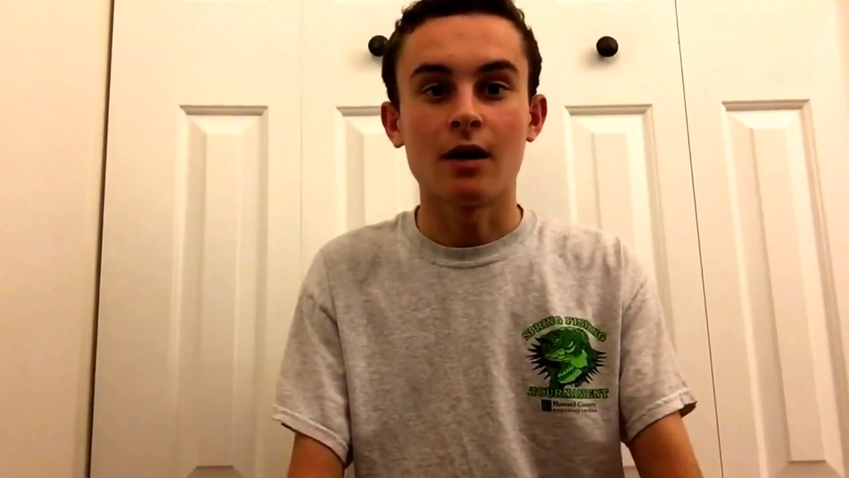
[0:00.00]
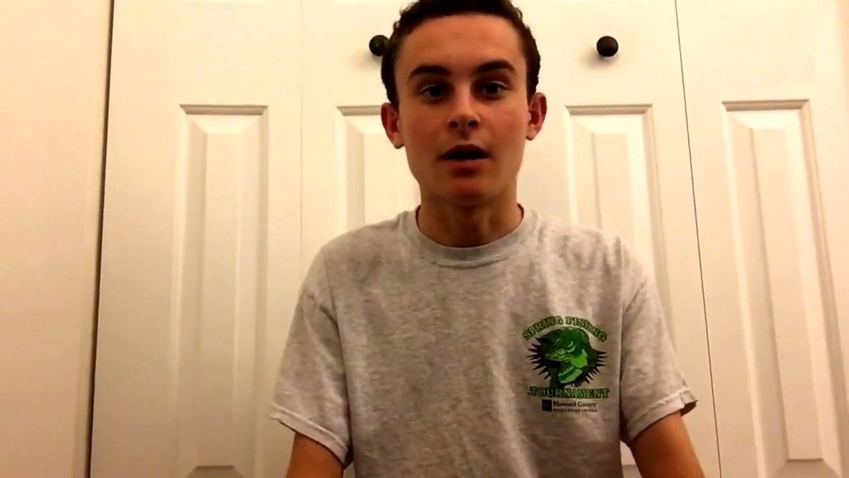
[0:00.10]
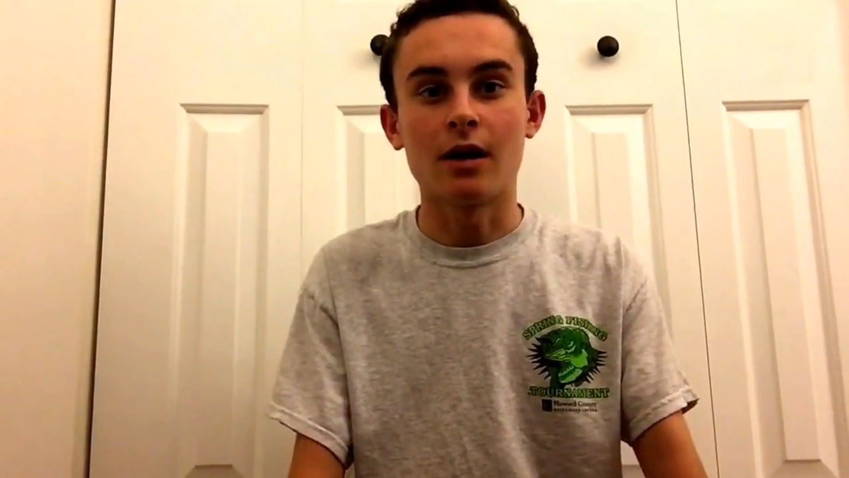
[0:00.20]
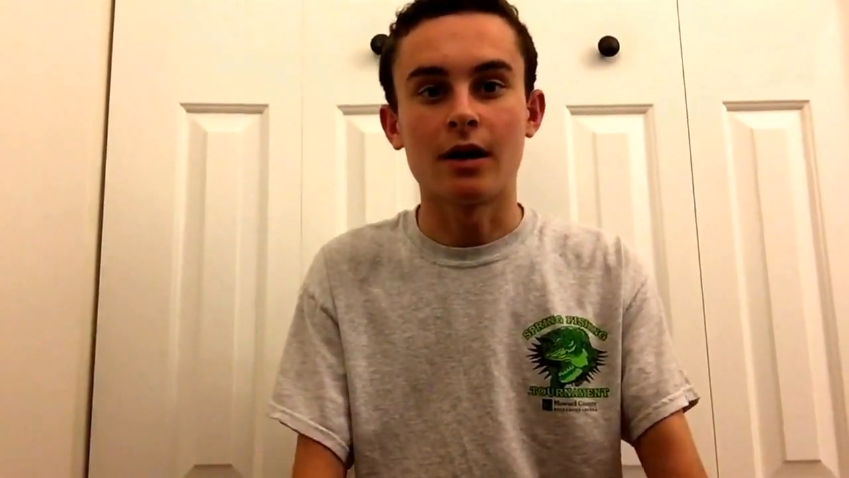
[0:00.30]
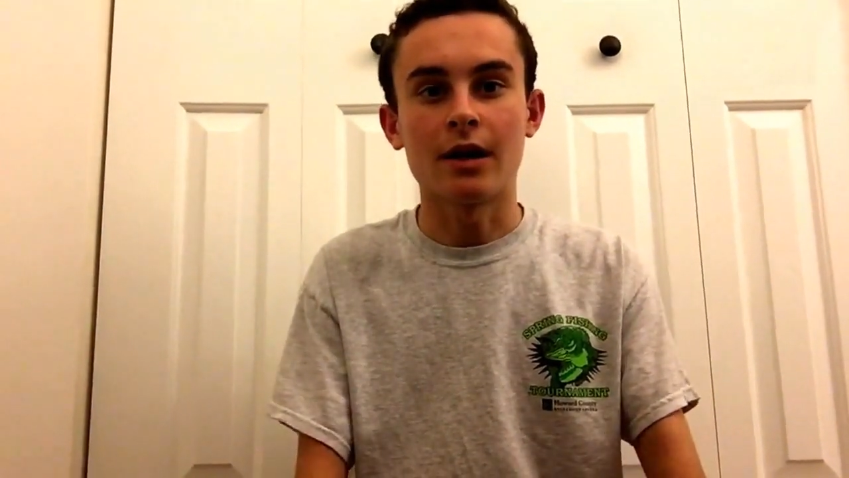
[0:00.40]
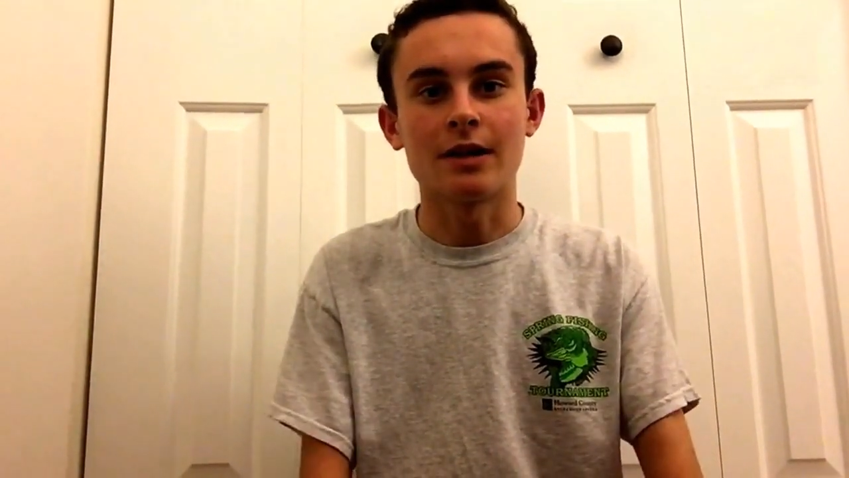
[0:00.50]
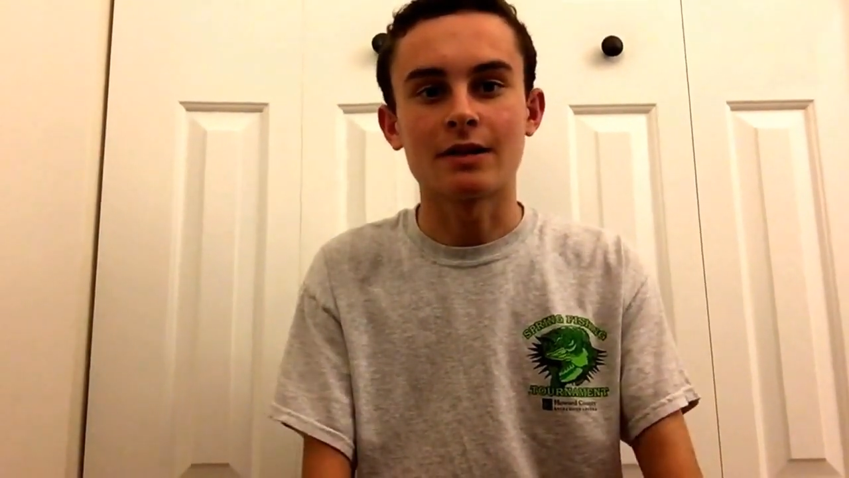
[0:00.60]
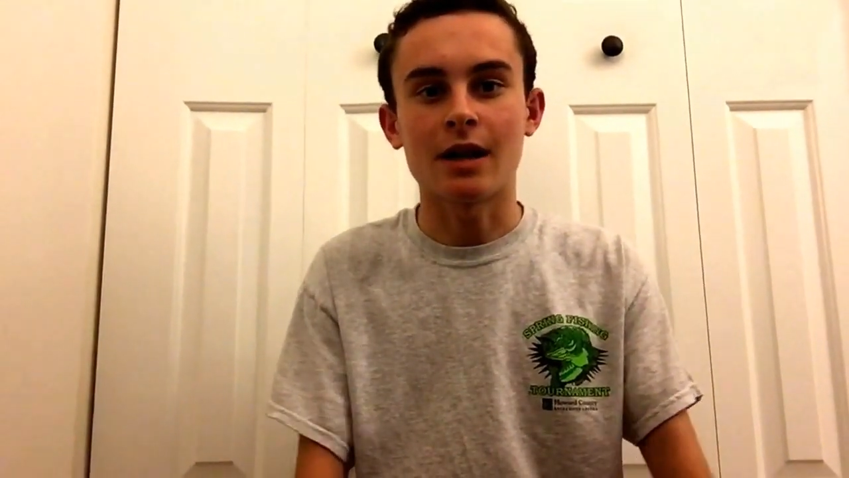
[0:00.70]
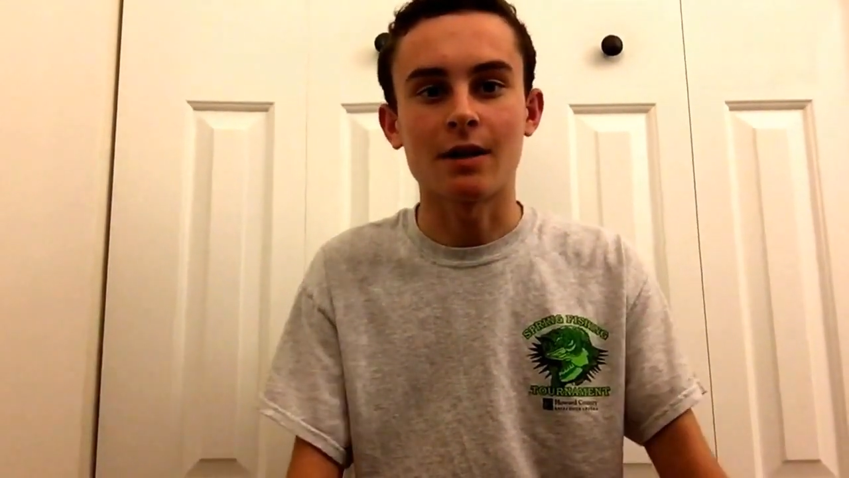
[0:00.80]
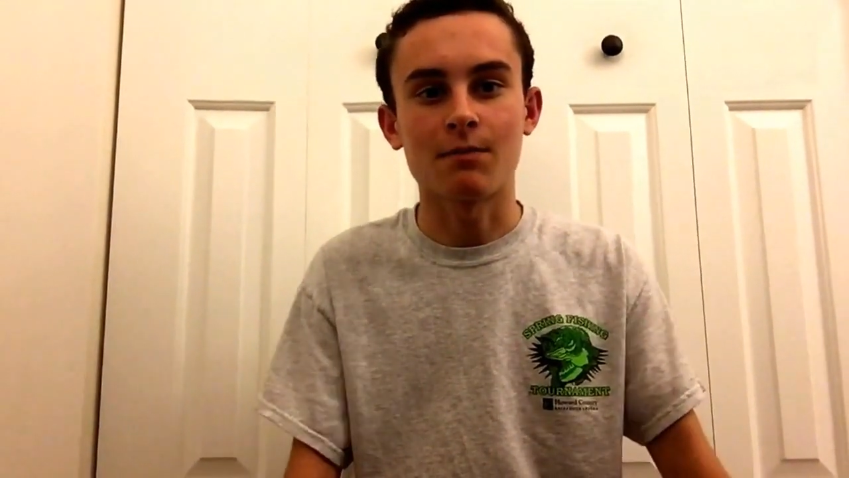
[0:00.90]
It's
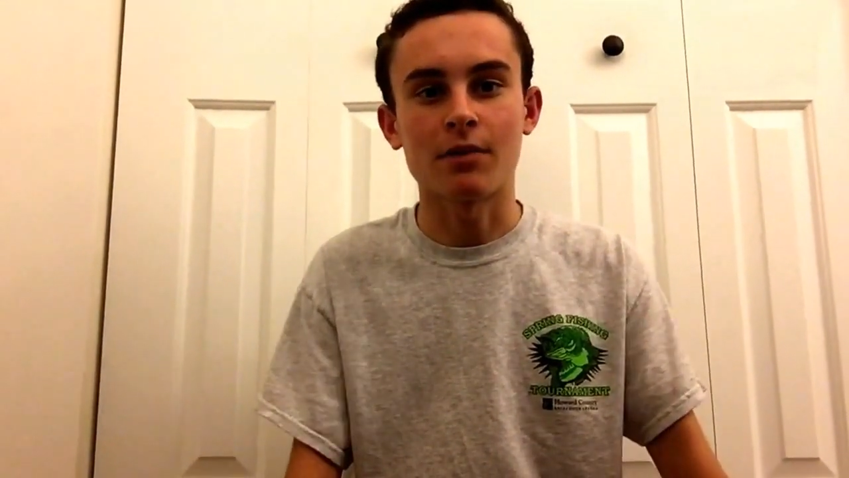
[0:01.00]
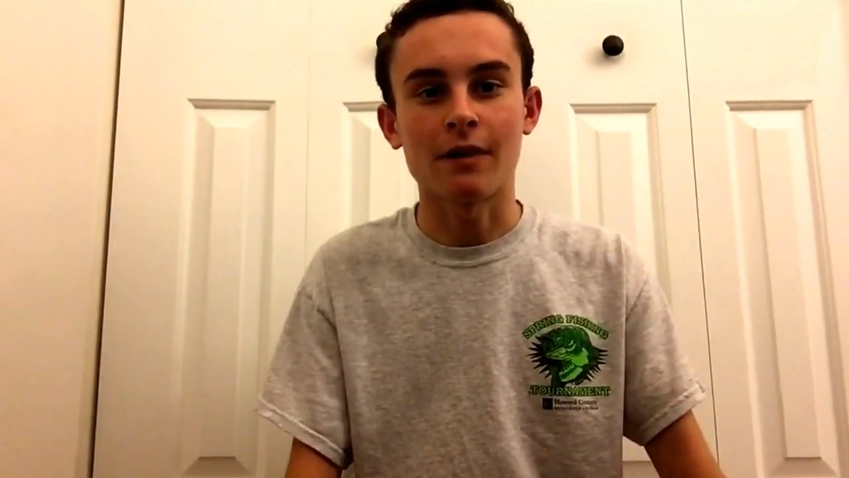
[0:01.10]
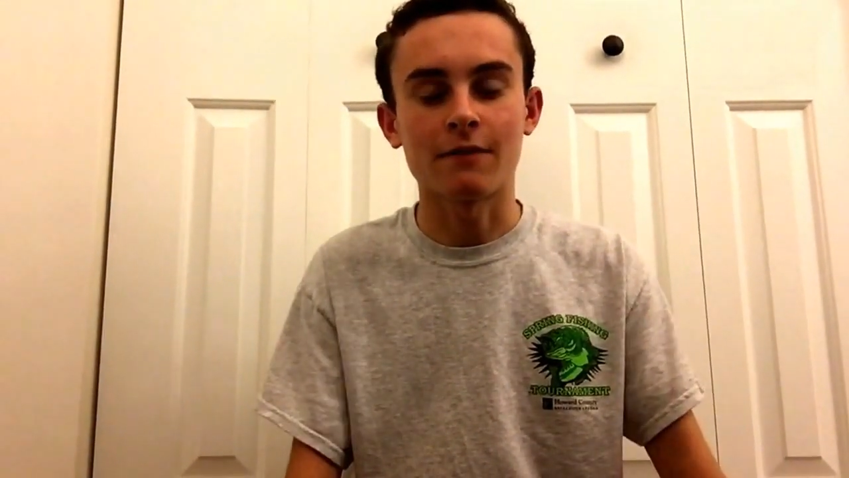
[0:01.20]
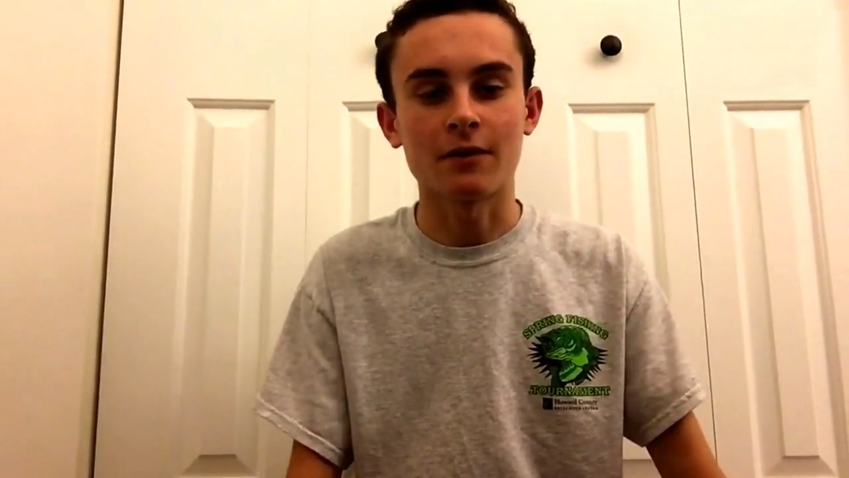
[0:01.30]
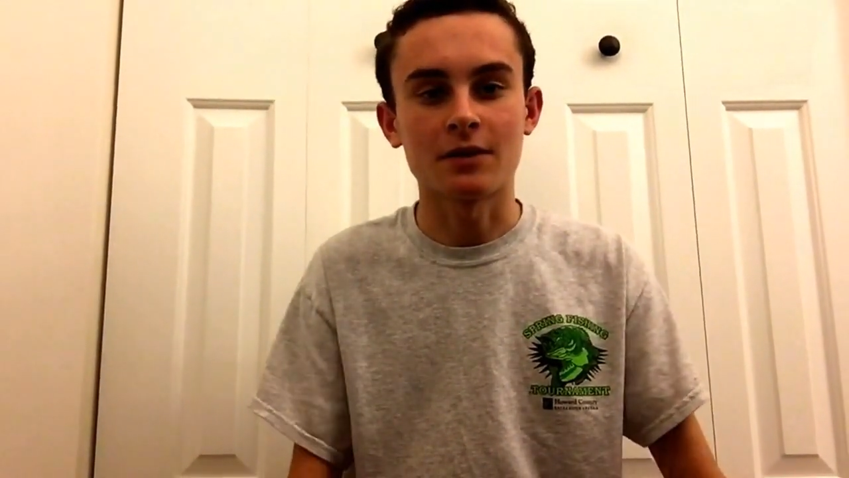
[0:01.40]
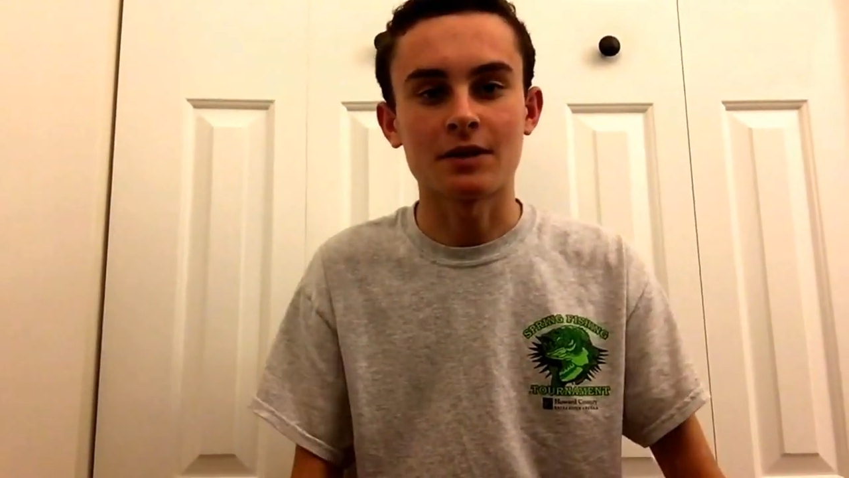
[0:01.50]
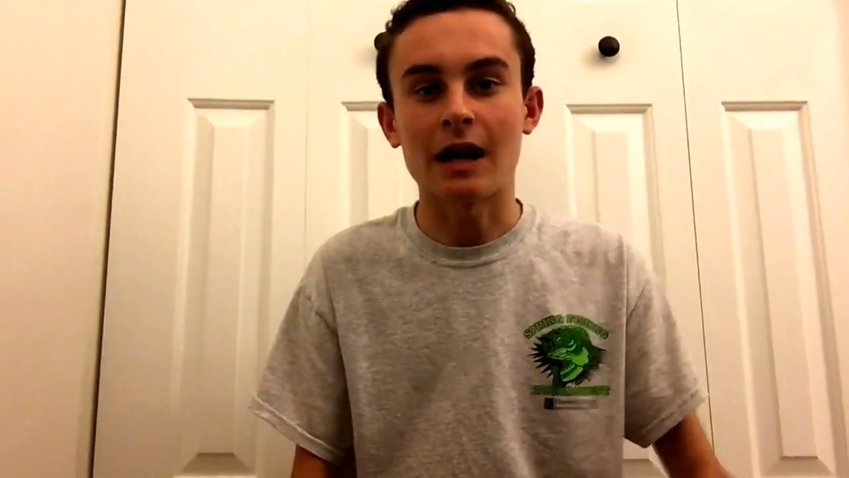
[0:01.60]
kind of preference.